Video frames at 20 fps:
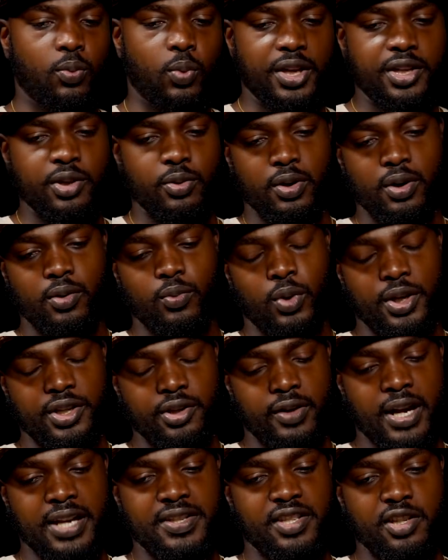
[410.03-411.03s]
what you were what
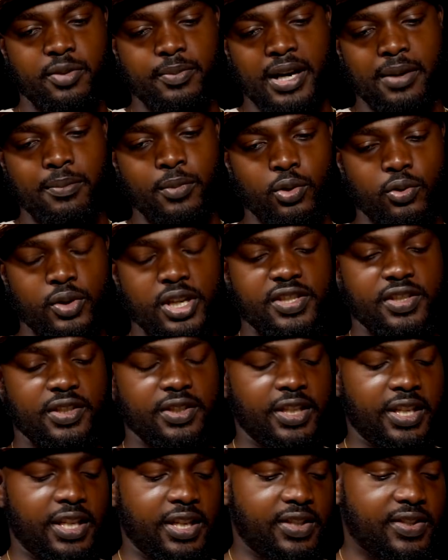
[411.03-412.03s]
you're asking about more
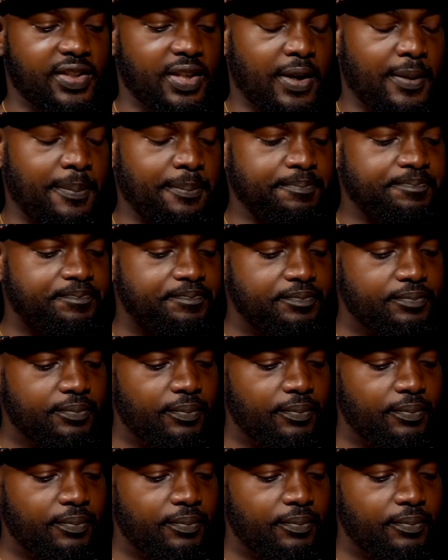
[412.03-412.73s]
recently is um,